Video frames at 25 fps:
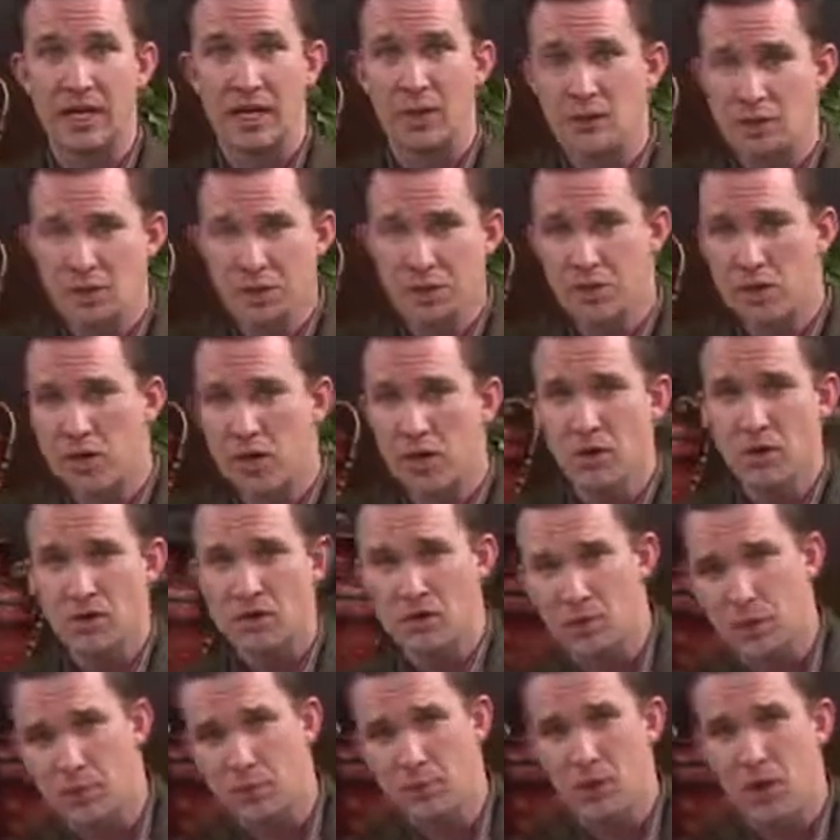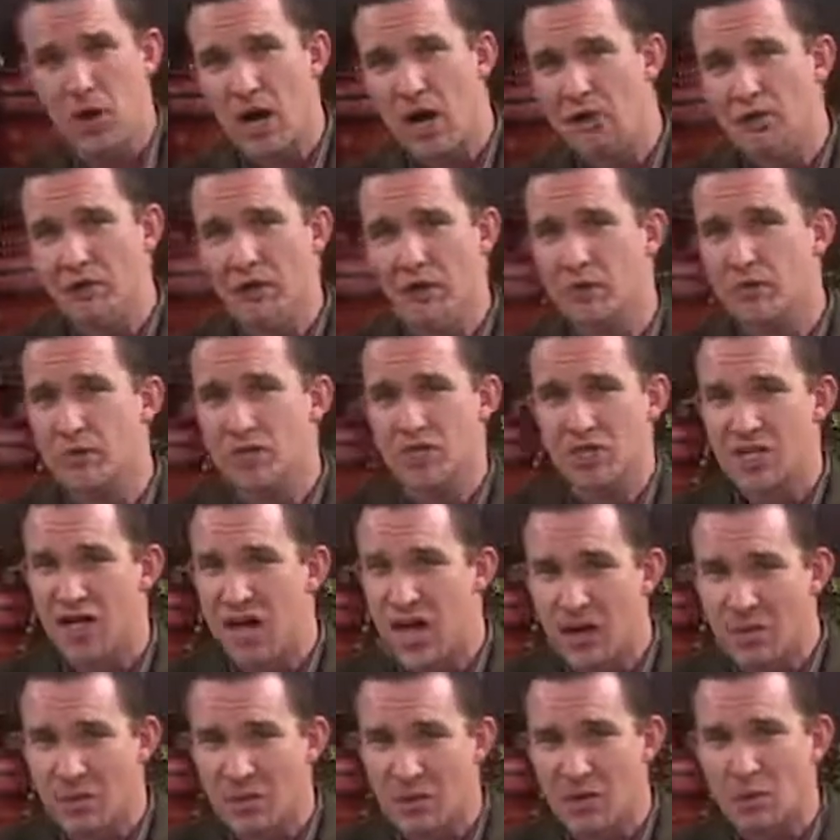I want you to notice what Proverbs
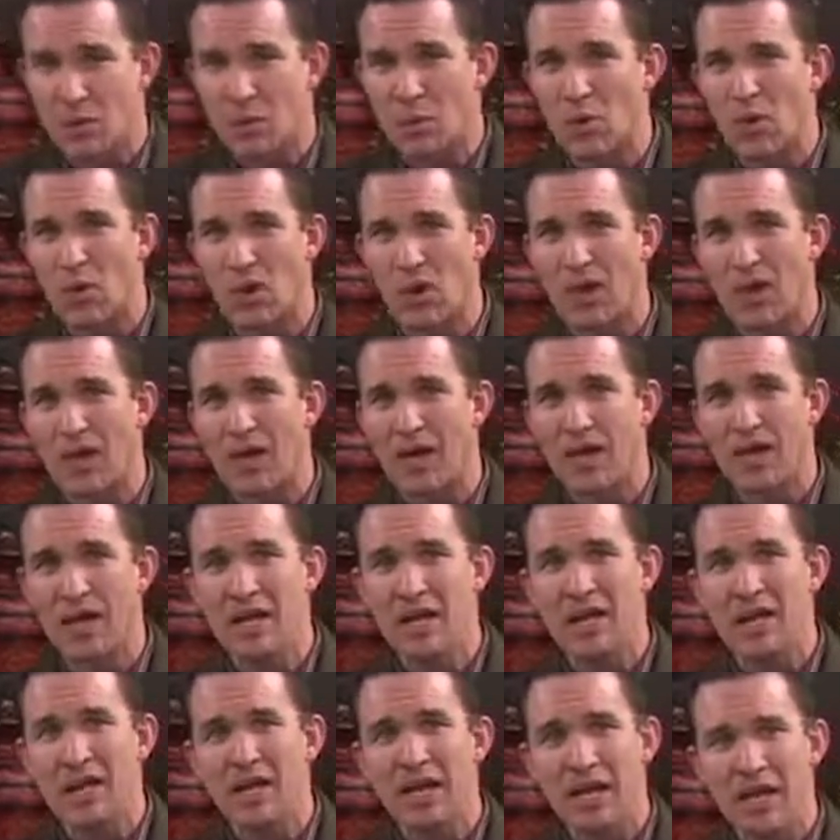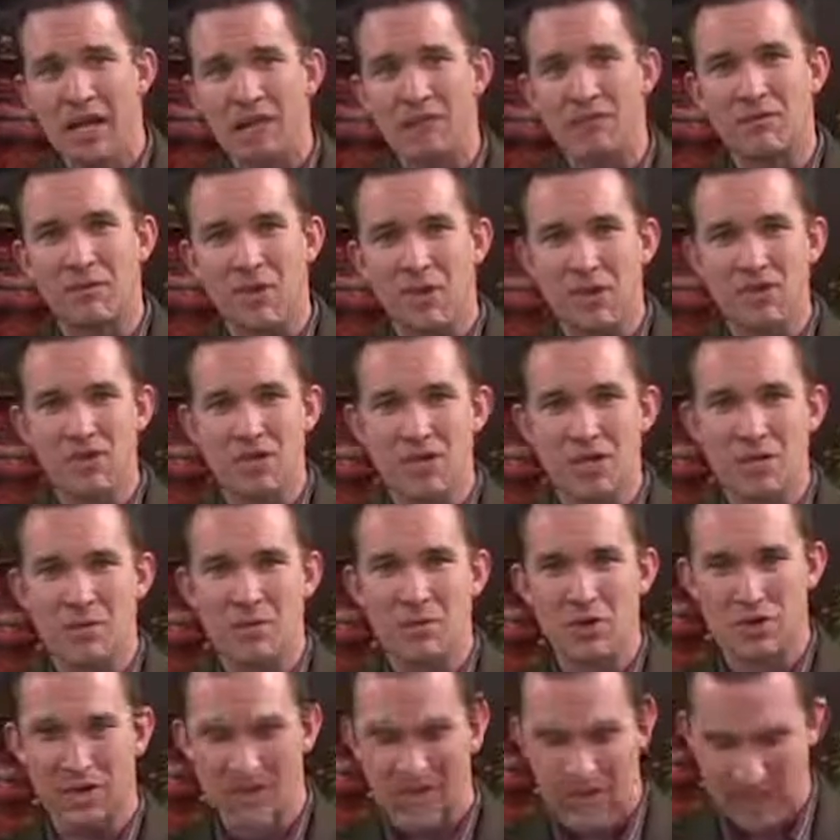chapter 1 and verse
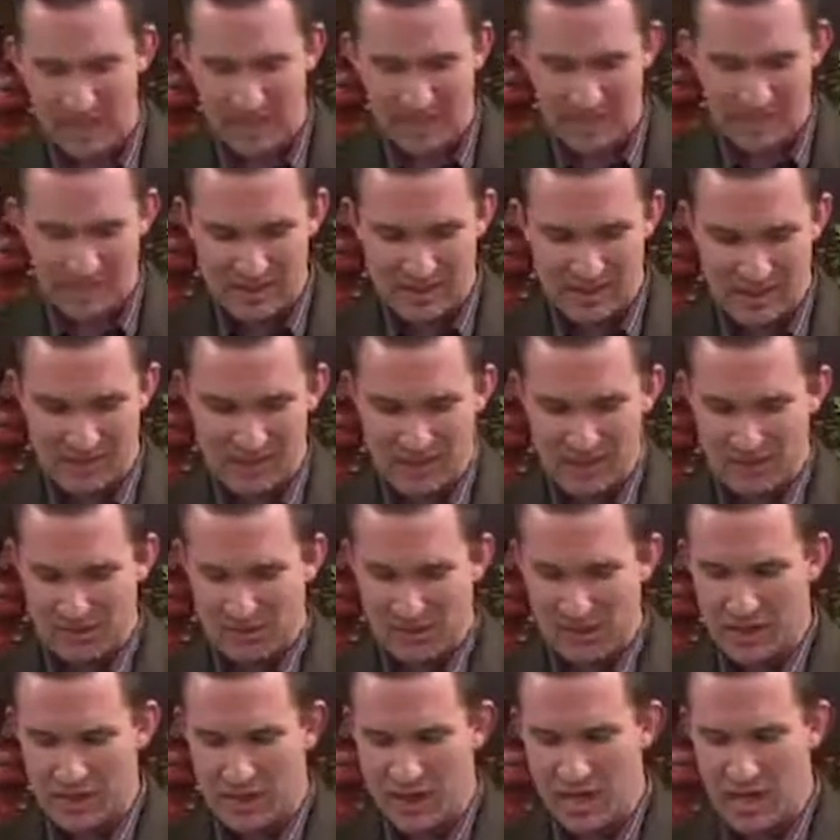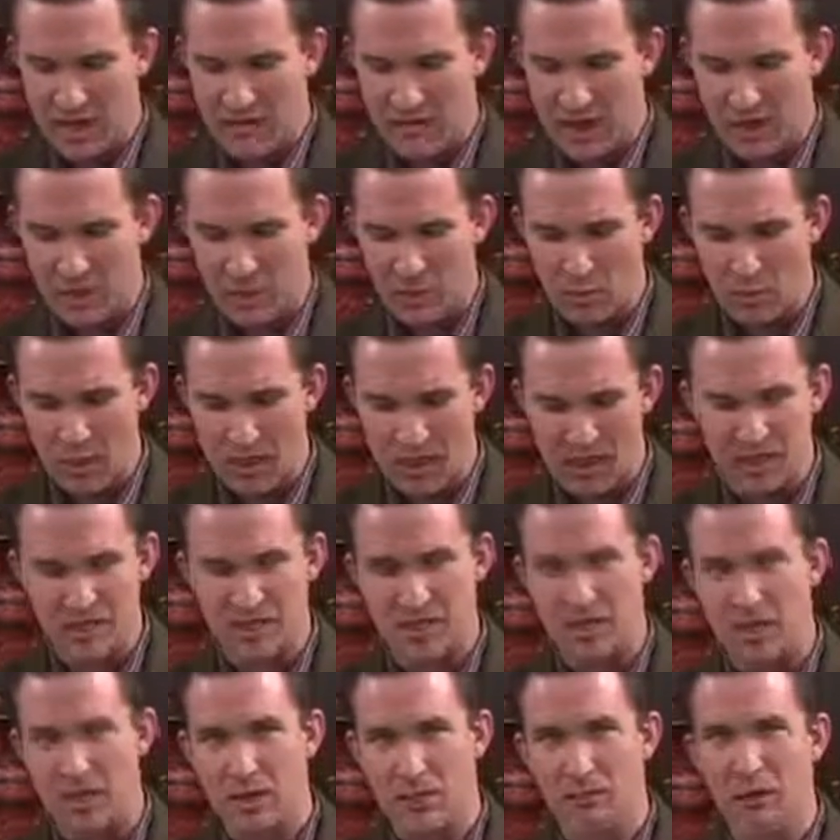number 10 says. When we think about
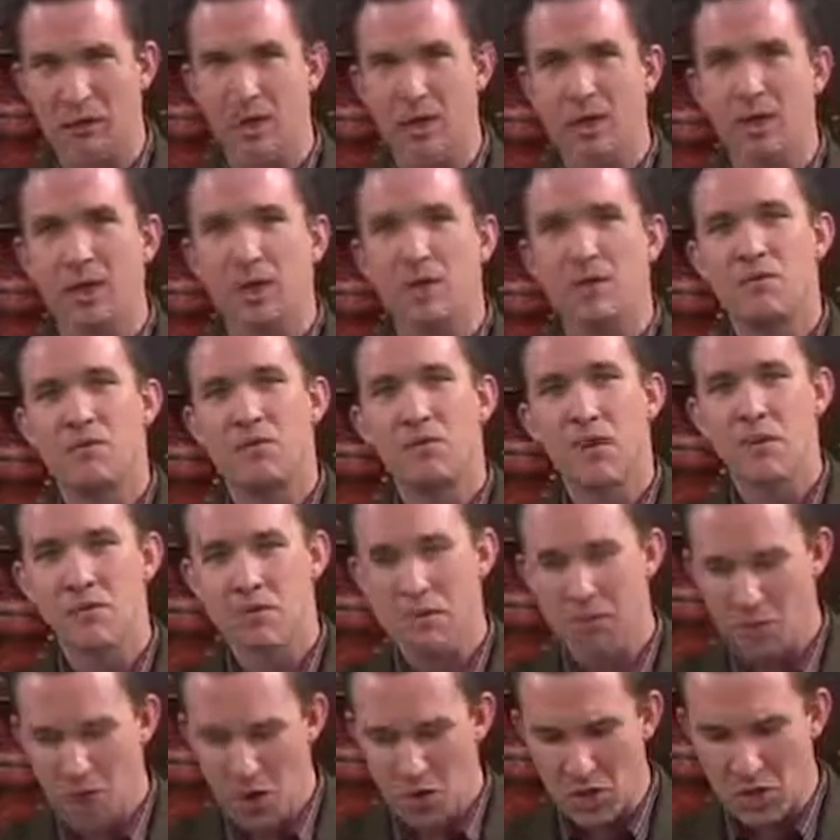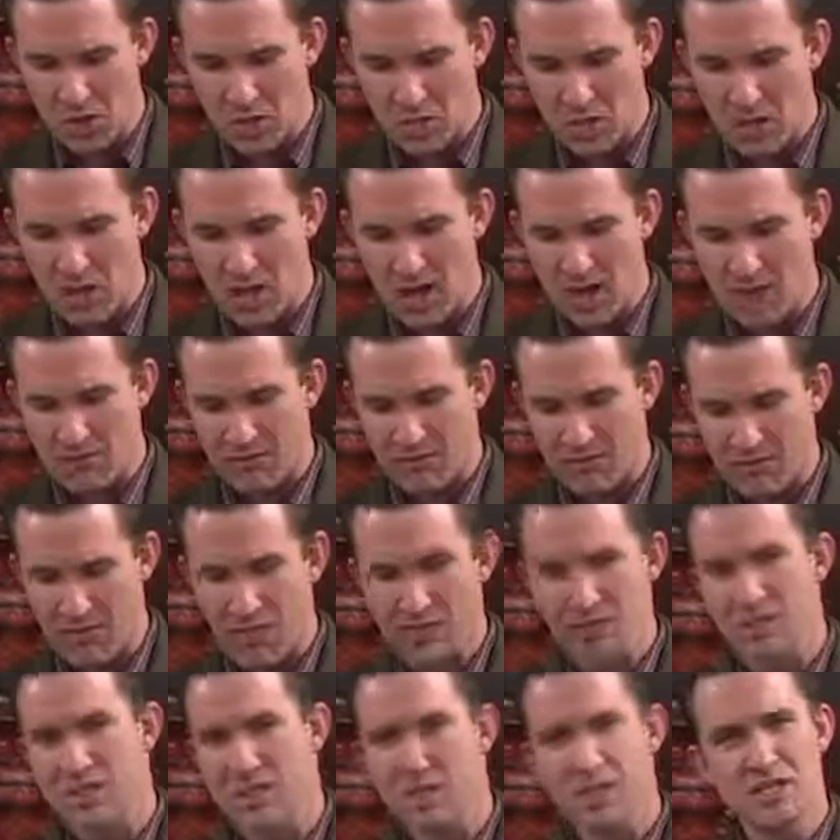wisdom from the book of
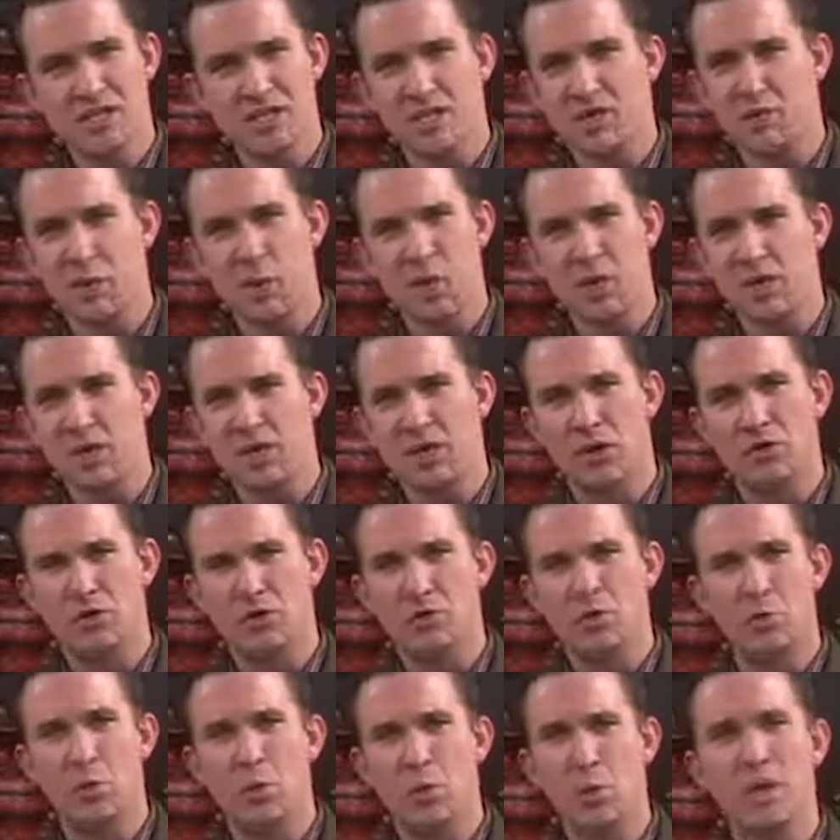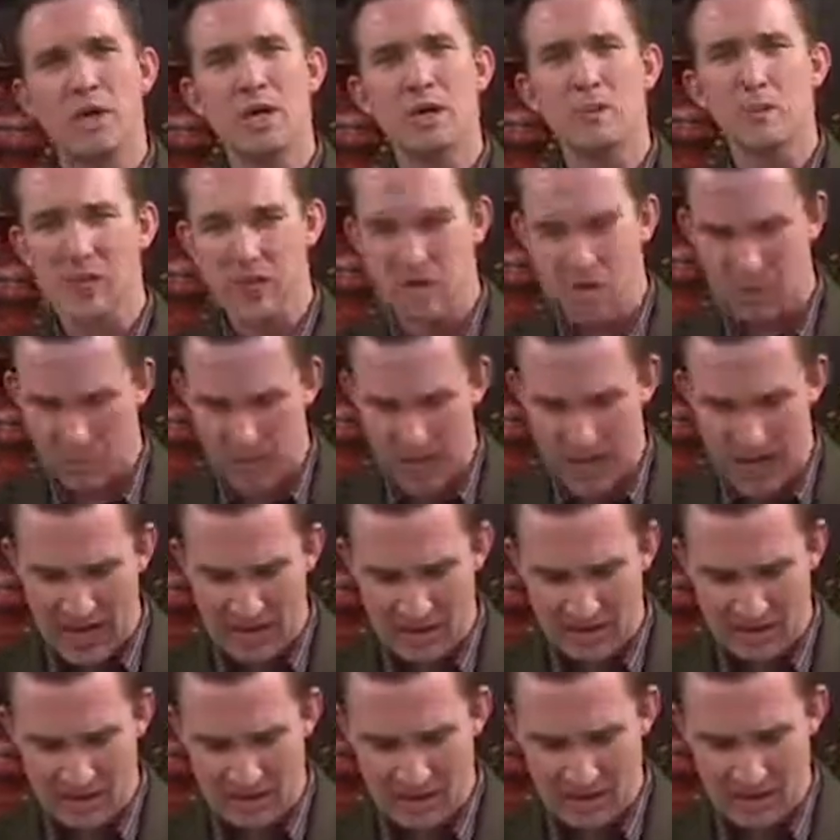Proverbs, this is one of those premier
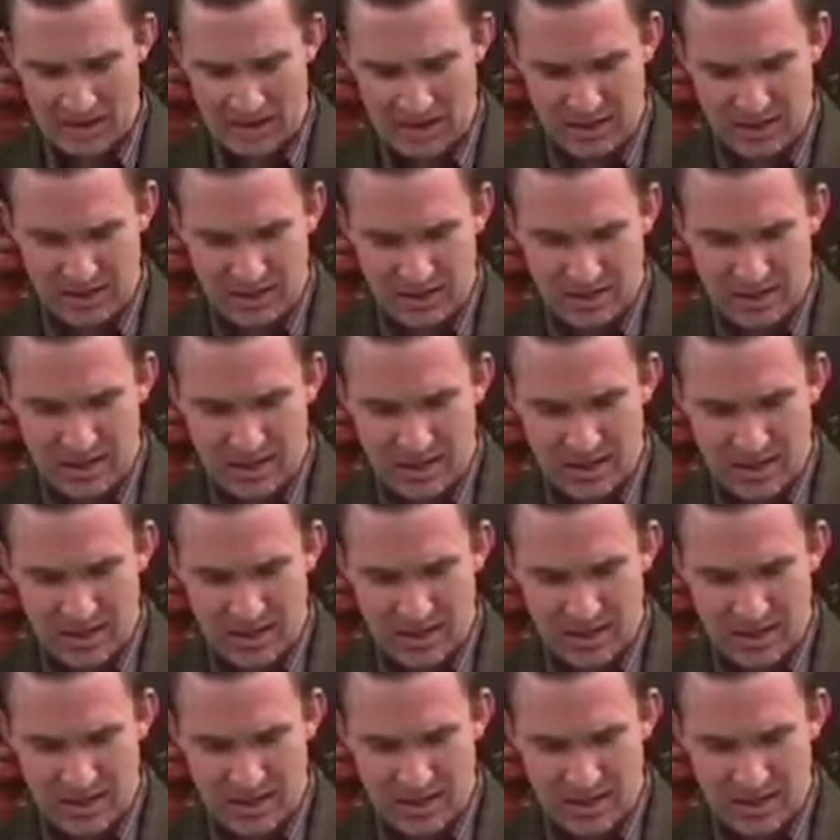passages.